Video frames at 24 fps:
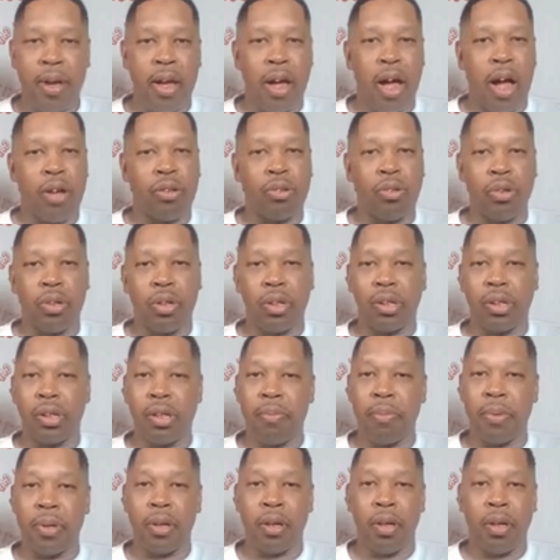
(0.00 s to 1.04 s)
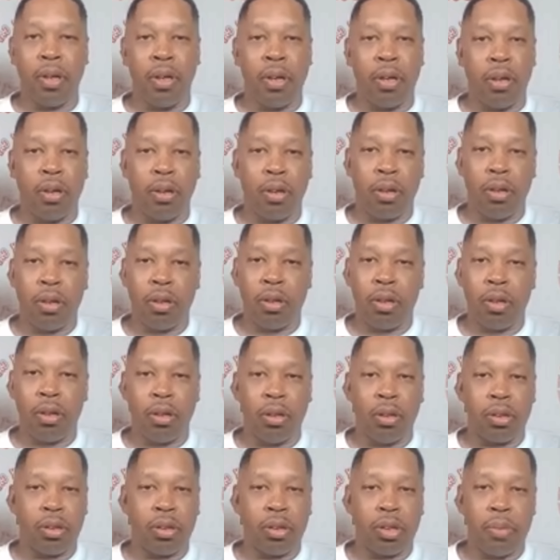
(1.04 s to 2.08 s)
I was going to get some of
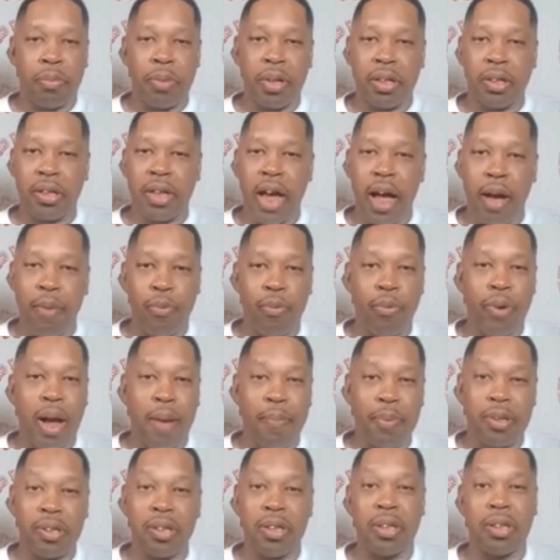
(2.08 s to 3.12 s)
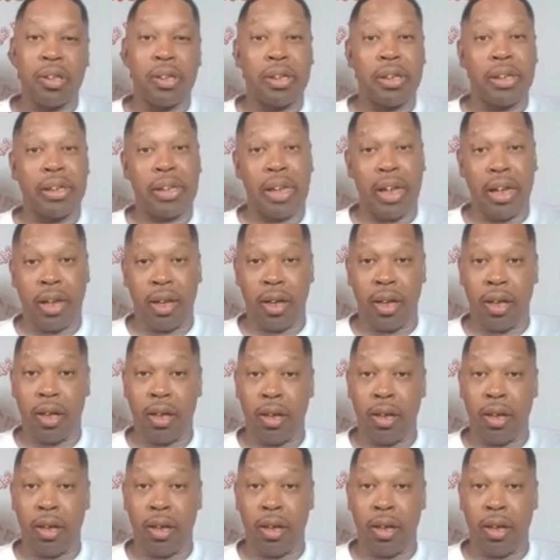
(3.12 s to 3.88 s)
the top rappers in the city